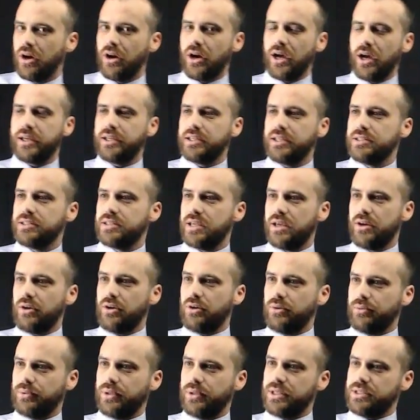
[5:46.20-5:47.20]
I can say,
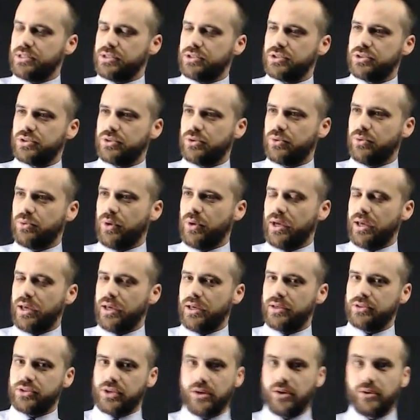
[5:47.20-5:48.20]
oh, there's a
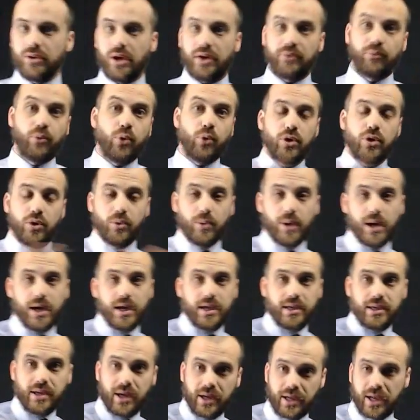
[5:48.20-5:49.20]
square. So I walk
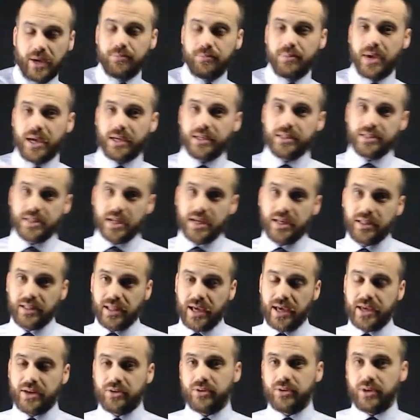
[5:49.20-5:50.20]
away, I come back a day
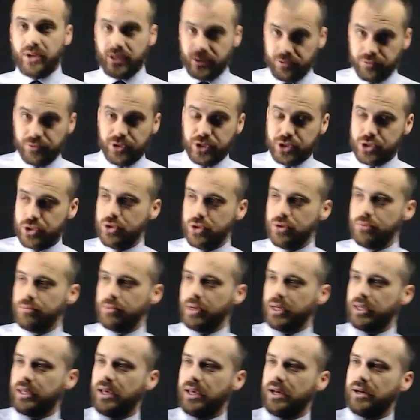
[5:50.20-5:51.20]
later and I resume
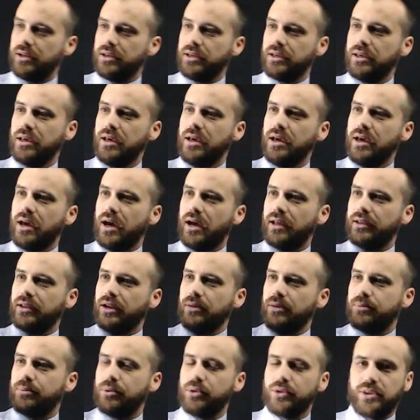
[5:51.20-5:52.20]
my counting, and then
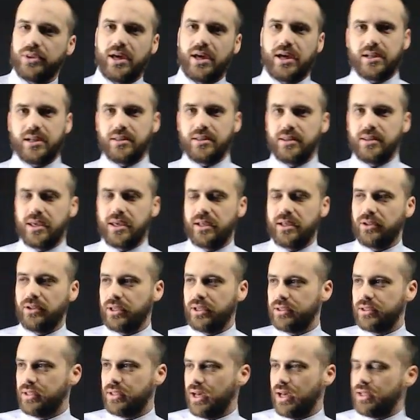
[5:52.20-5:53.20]
I put that in there
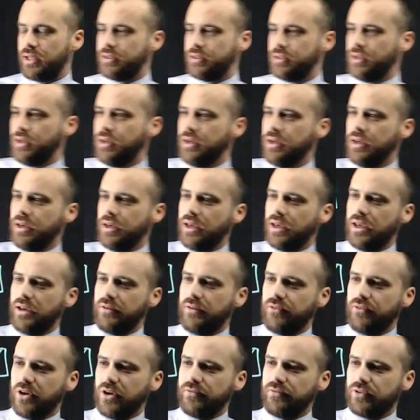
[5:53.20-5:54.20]
like that.
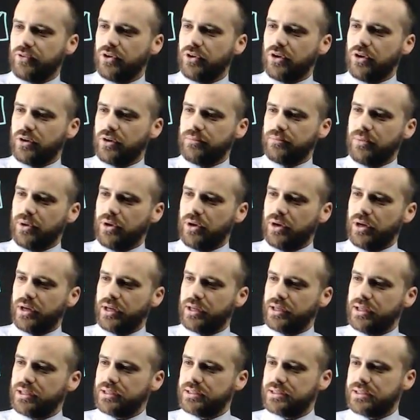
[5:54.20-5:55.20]
If I've got
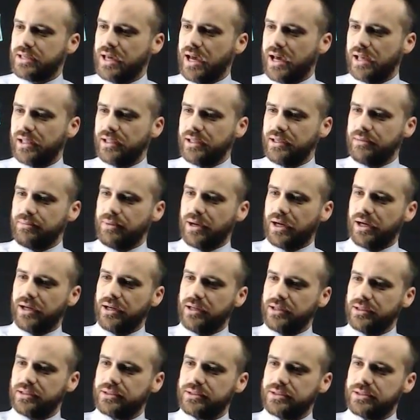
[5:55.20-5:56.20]
my tally
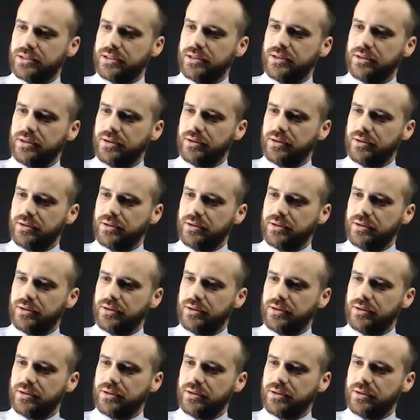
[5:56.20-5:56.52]
marks